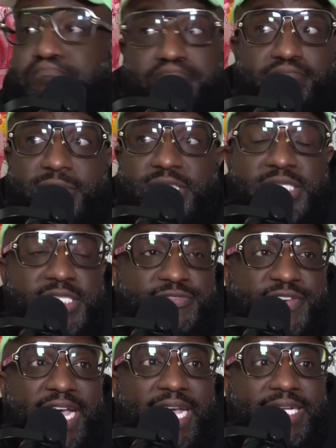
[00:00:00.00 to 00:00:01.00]
It's just a
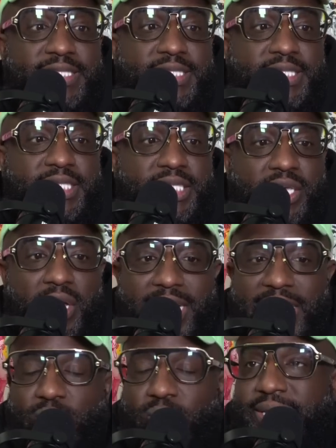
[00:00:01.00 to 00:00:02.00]
fact. Y'all
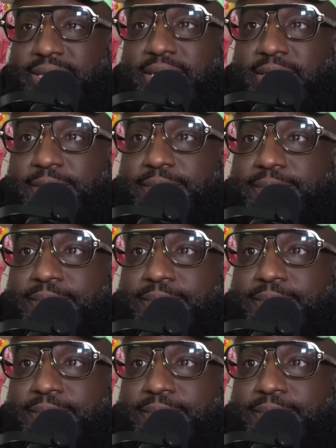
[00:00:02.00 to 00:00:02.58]
got to wake up.